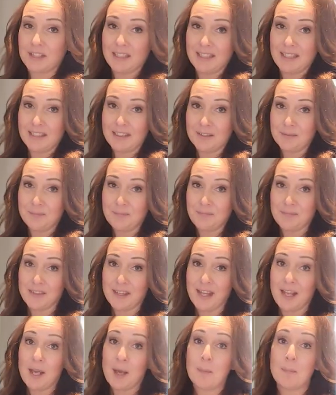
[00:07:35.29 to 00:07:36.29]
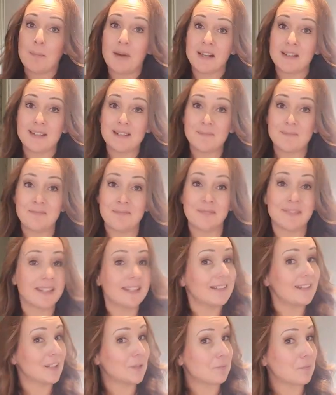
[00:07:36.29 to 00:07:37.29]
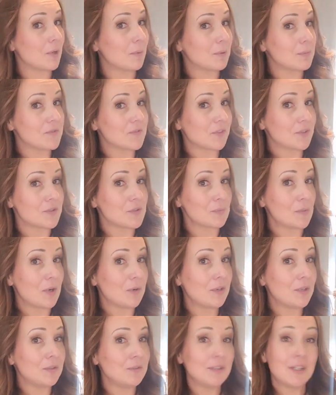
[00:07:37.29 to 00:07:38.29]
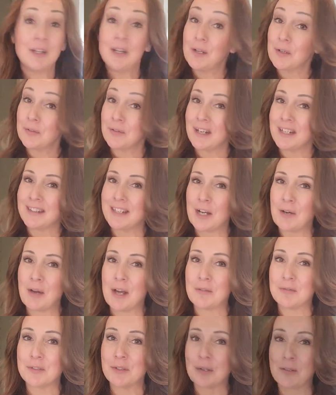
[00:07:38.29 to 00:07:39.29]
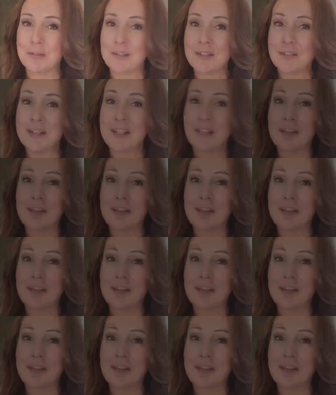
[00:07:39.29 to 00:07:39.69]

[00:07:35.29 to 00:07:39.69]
here. But there are problems for tomorrow. Right now I have to hurry to the